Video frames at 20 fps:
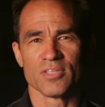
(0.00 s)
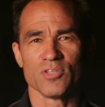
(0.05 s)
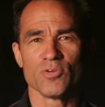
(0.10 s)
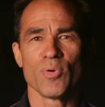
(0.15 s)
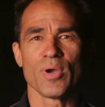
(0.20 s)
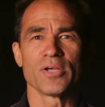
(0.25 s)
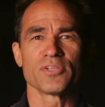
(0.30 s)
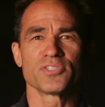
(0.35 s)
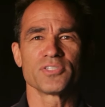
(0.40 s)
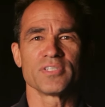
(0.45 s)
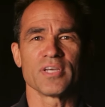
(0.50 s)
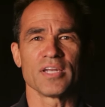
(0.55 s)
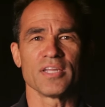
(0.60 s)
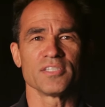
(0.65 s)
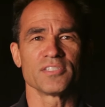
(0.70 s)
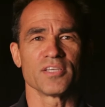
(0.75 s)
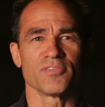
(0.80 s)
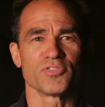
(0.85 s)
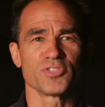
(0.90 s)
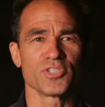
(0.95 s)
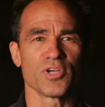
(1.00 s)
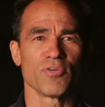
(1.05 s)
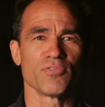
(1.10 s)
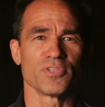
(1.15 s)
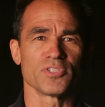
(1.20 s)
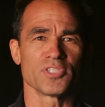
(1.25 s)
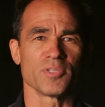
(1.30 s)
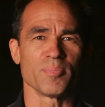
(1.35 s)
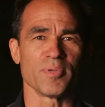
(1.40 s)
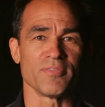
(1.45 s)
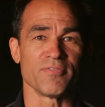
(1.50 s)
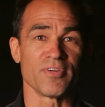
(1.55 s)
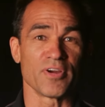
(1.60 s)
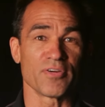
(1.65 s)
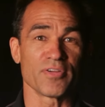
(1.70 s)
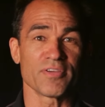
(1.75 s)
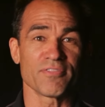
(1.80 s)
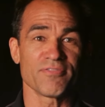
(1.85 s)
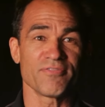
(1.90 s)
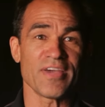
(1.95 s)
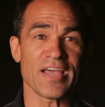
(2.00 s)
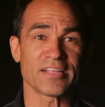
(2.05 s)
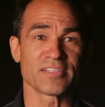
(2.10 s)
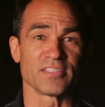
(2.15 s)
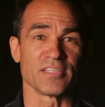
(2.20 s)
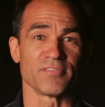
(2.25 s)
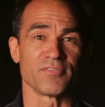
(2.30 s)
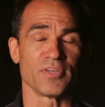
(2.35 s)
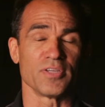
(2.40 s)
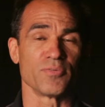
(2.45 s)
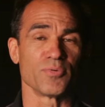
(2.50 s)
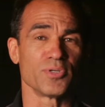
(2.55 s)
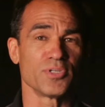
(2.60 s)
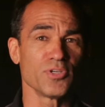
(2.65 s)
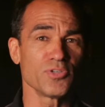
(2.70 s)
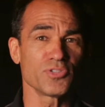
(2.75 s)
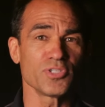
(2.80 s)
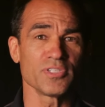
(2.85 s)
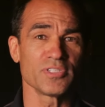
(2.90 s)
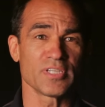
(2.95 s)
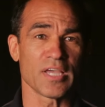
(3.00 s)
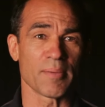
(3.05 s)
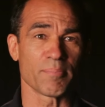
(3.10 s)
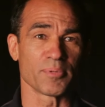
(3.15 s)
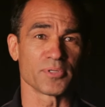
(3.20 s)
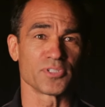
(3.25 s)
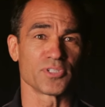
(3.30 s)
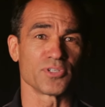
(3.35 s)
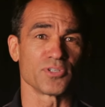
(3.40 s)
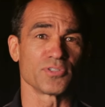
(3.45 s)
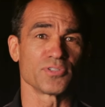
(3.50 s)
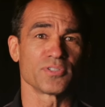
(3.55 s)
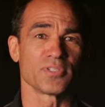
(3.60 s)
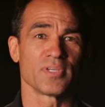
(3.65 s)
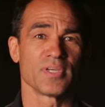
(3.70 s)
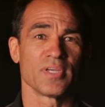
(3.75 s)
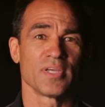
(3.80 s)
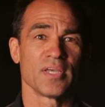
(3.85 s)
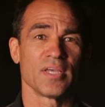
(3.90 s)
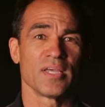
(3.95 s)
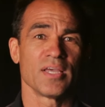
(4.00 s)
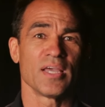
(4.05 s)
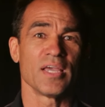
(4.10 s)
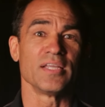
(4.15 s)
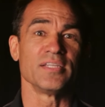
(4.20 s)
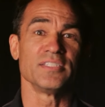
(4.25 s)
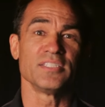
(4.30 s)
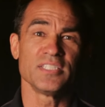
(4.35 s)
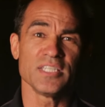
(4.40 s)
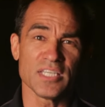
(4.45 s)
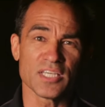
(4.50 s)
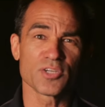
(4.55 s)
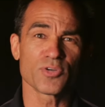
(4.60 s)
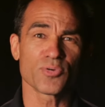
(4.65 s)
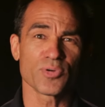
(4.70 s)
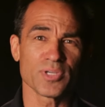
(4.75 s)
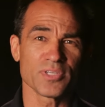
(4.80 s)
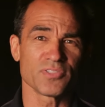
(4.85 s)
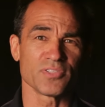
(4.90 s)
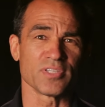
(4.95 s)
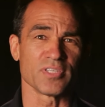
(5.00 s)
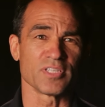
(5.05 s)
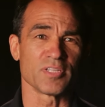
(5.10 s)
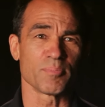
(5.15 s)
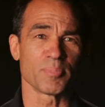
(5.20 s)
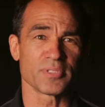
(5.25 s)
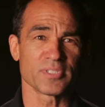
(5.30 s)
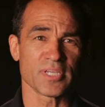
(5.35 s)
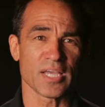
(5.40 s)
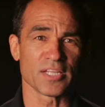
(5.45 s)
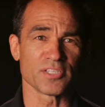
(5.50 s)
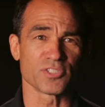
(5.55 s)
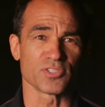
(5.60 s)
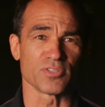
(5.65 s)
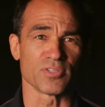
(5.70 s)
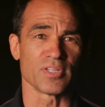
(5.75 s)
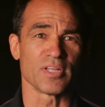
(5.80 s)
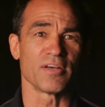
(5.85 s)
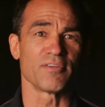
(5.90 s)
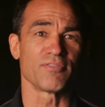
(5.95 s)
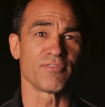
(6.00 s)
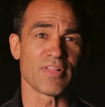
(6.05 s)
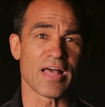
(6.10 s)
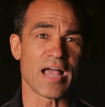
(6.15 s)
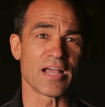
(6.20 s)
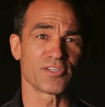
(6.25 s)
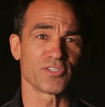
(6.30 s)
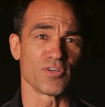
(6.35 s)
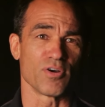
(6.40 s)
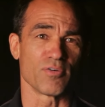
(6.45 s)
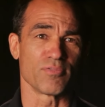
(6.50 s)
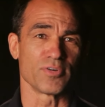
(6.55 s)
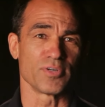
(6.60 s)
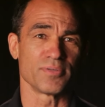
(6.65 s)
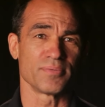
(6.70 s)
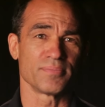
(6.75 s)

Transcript: UL studies have shown this to be very effective in reducing temperatures and decreasing the potential of flashover.